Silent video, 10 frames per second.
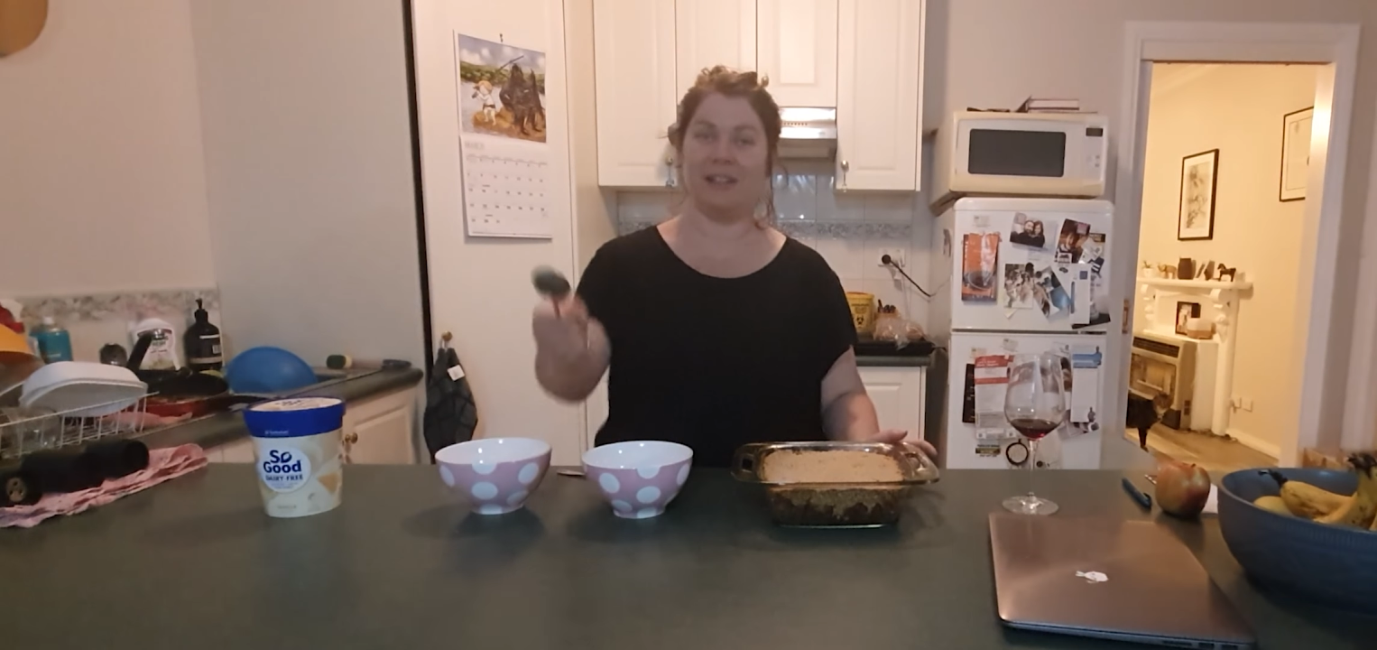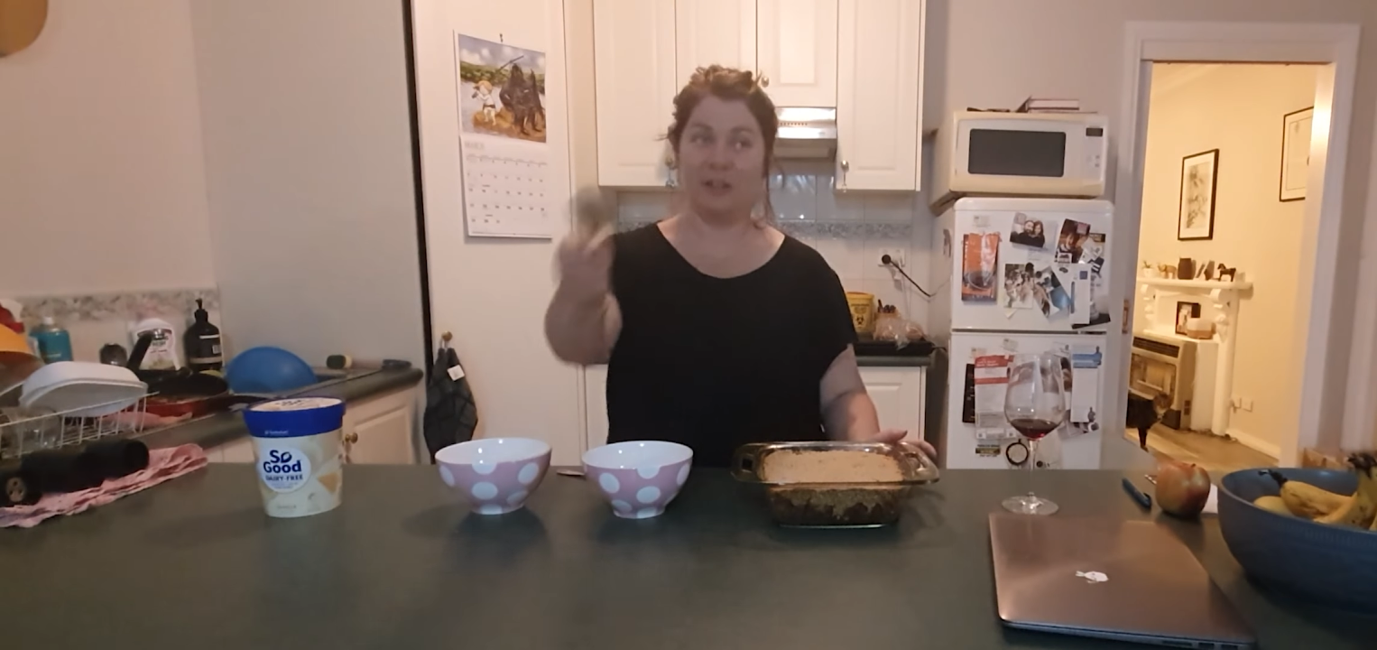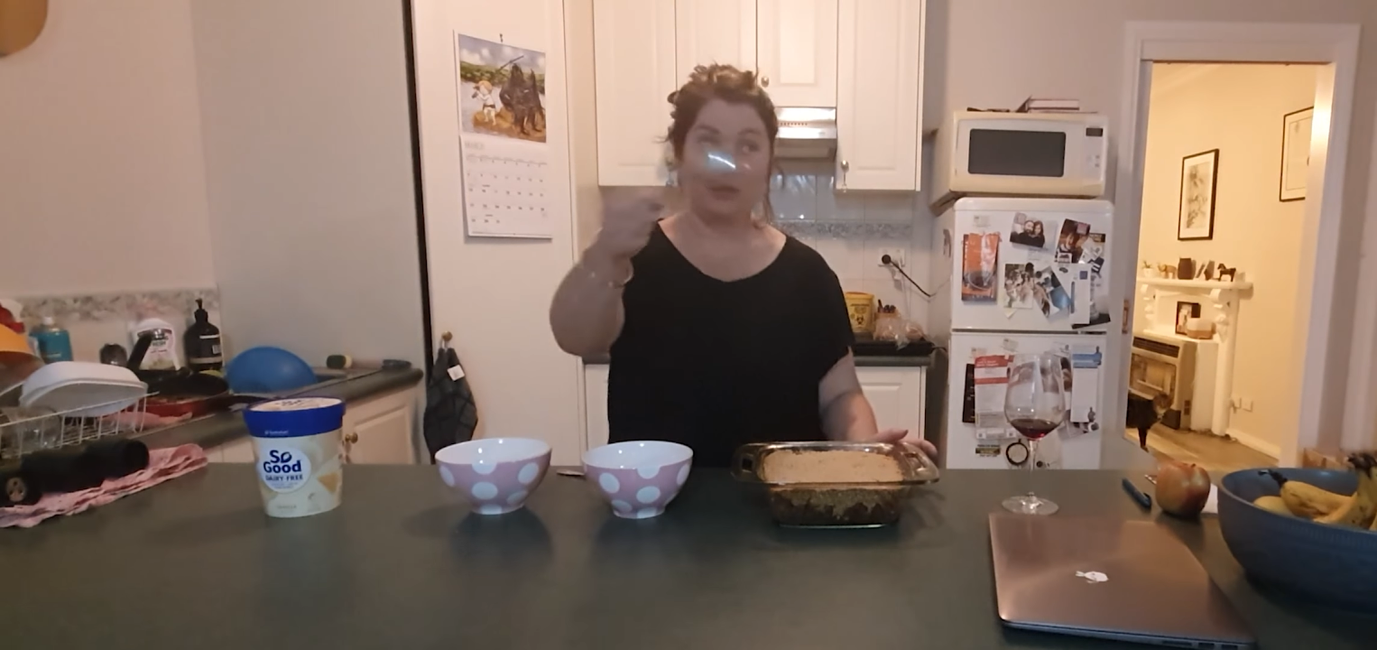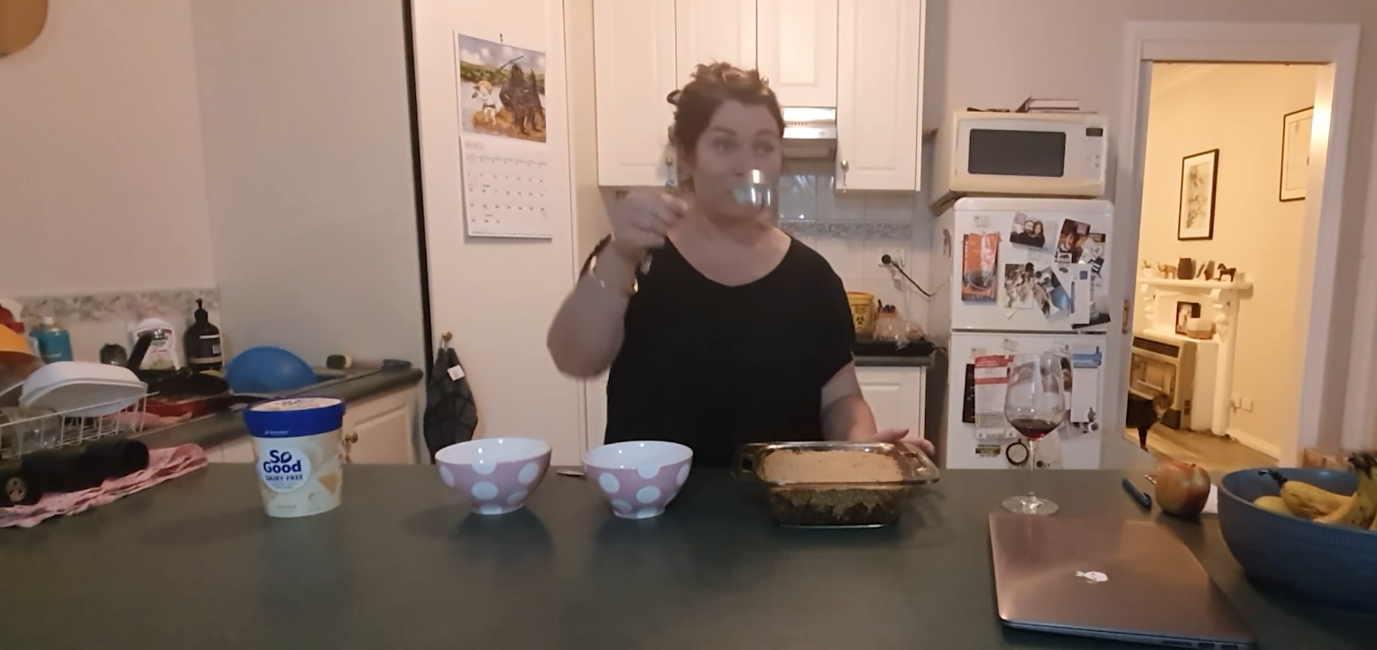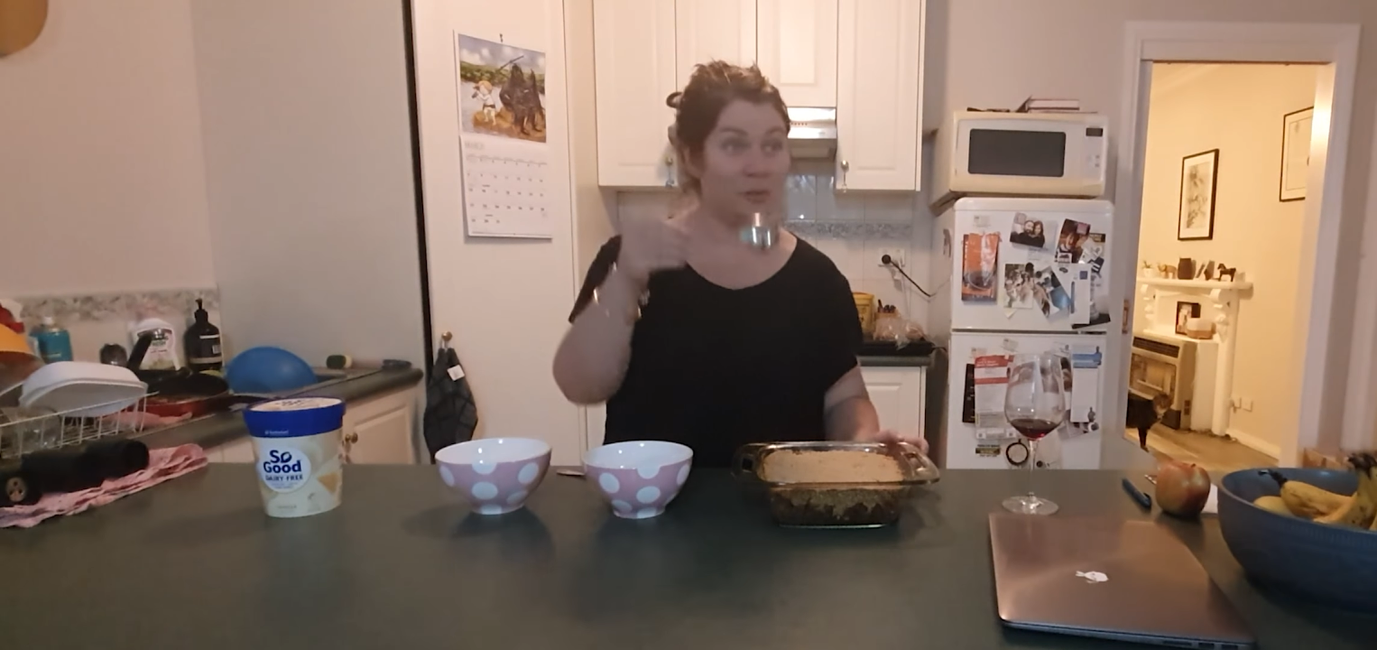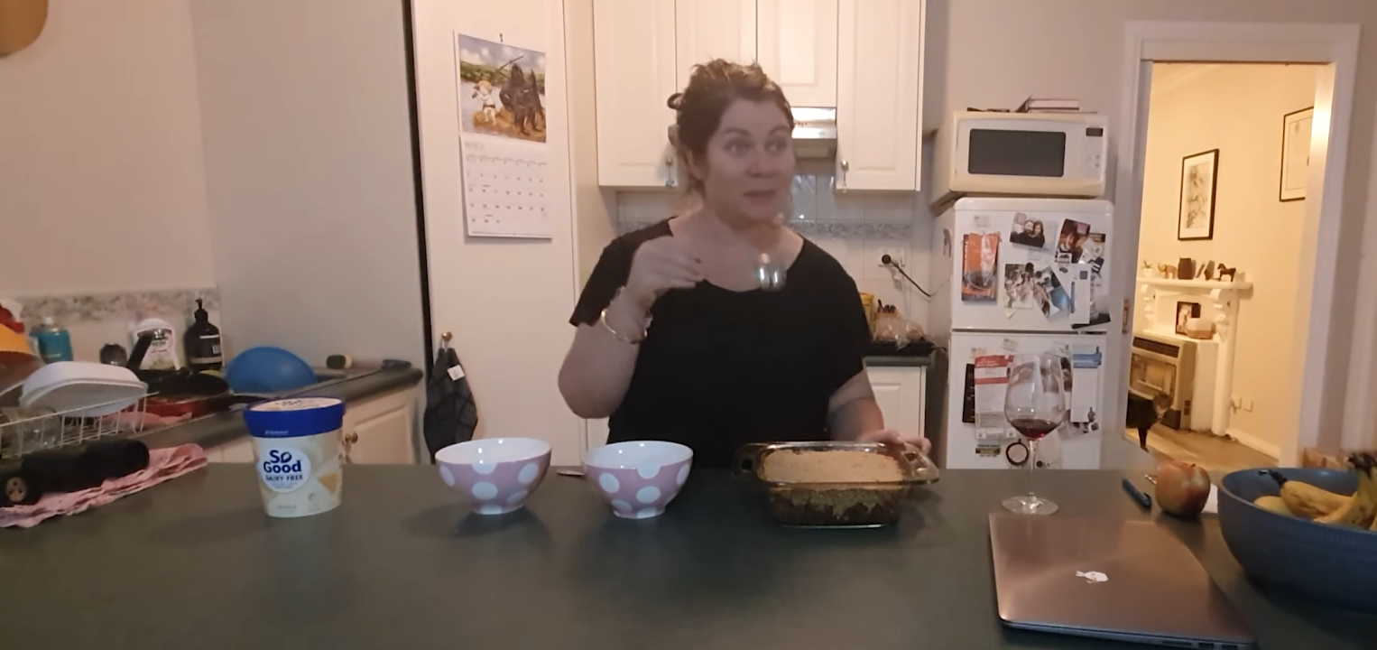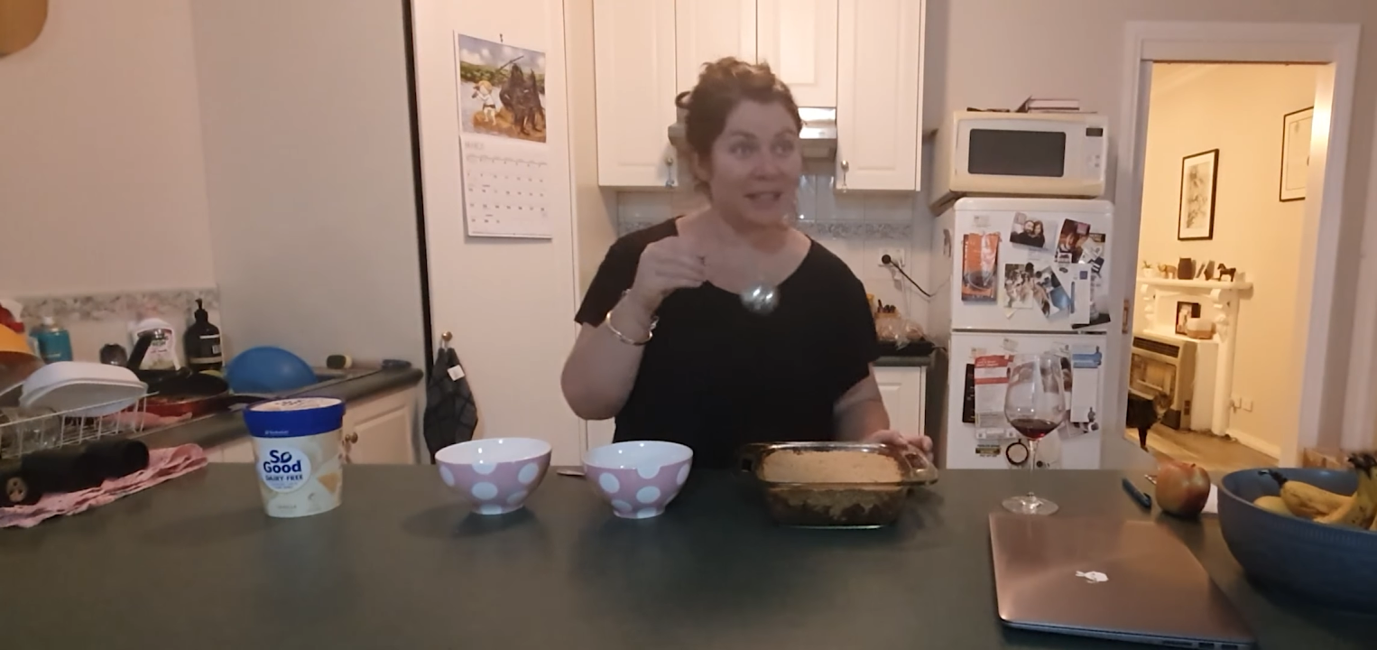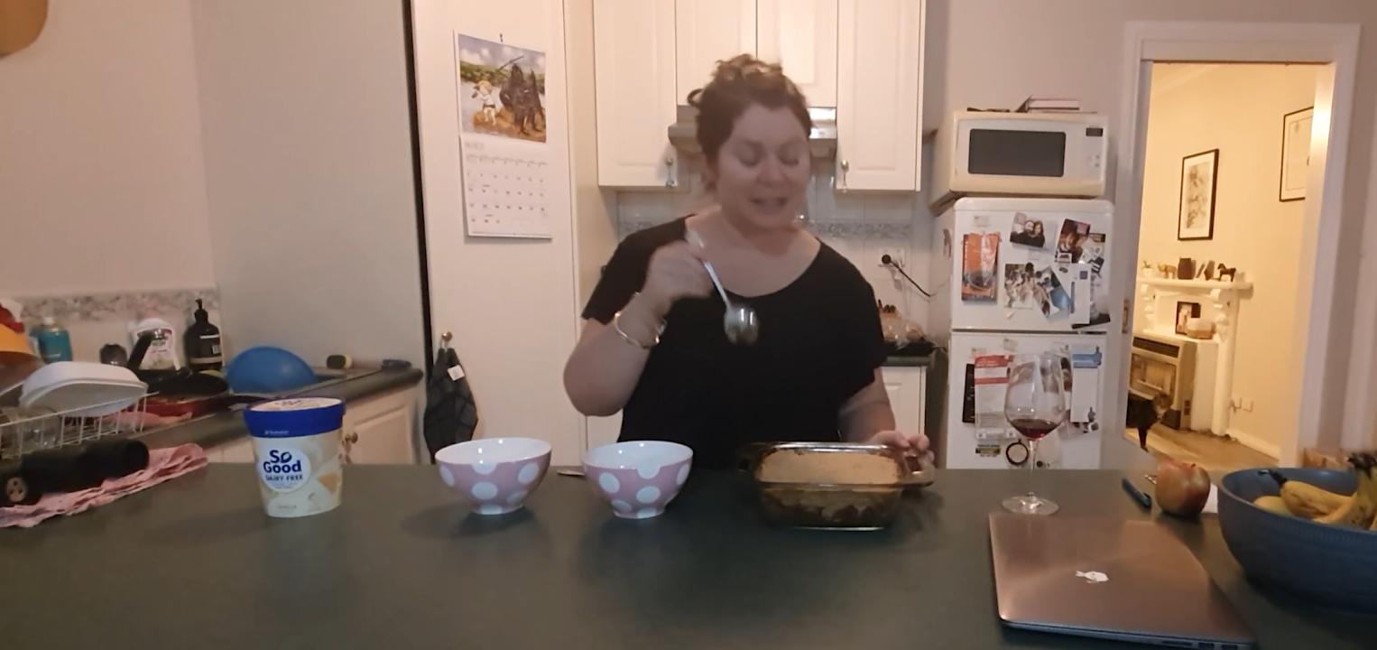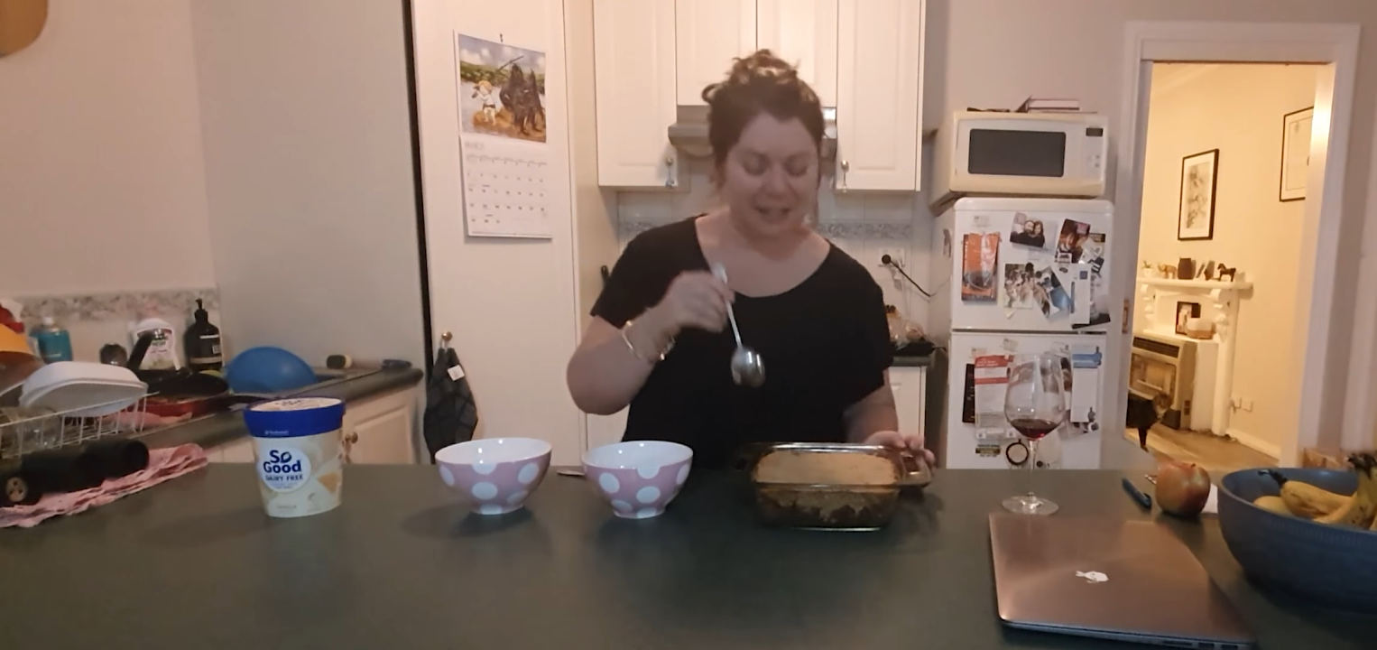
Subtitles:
zoom in